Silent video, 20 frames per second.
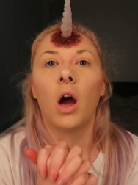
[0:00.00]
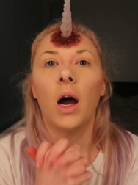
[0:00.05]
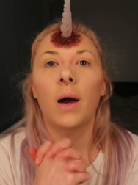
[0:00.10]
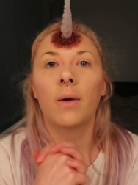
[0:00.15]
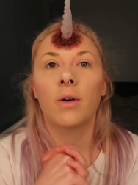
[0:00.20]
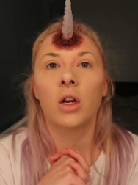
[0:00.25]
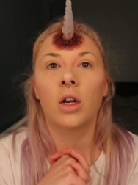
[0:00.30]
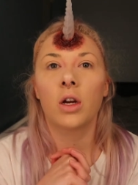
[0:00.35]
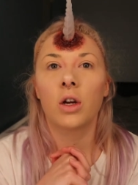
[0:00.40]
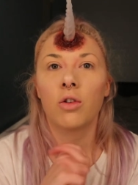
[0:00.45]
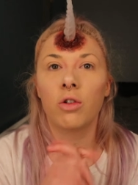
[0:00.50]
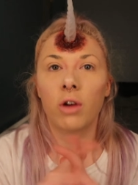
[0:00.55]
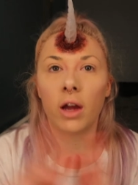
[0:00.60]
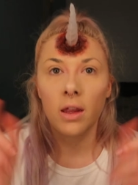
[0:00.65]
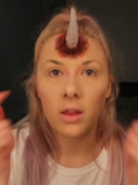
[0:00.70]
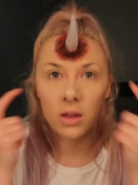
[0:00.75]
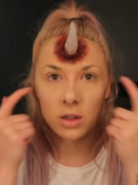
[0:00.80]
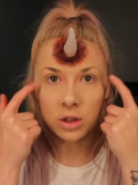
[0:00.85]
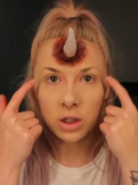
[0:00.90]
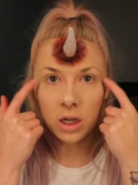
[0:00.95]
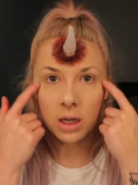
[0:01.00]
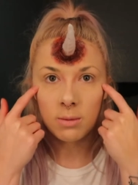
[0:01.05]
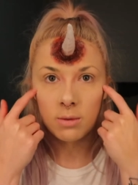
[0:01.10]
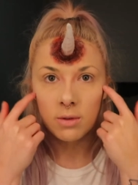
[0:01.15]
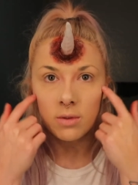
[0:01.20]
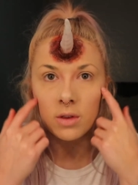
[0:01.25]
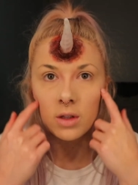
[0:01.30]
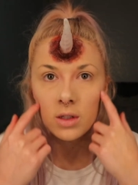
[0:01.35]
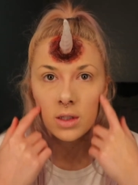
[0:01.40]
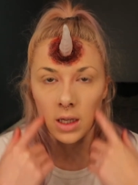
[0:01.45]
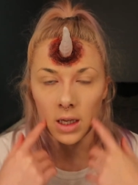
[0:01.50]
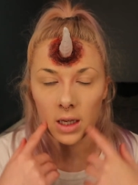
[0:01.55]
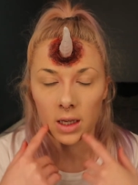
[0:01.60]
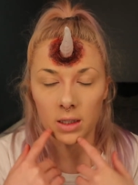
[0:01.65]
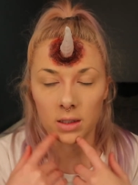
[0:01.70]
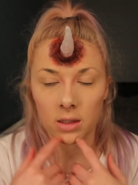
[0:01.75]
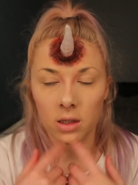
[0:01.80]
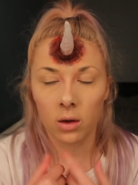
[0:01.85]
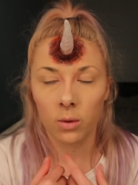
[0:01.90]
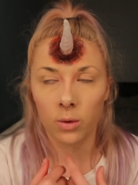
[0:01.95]
I'm going to create the shape of the
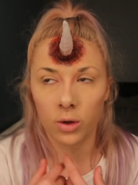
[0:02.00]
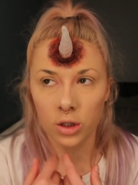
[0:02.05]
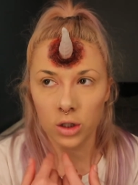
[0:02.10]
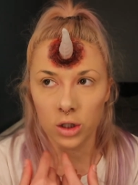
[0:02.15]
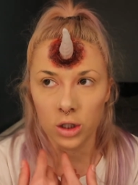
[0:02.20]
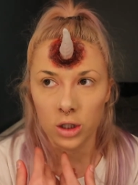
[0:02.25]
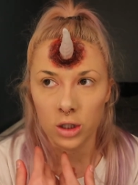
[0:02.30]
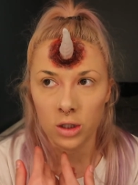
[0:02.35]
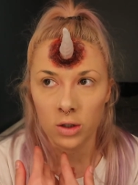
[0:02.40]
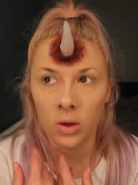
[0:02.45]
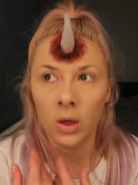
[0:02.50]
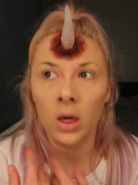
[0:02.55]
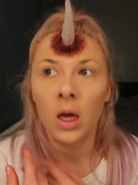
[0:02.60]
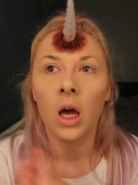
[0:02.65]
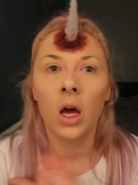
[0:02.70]
tears that I want to do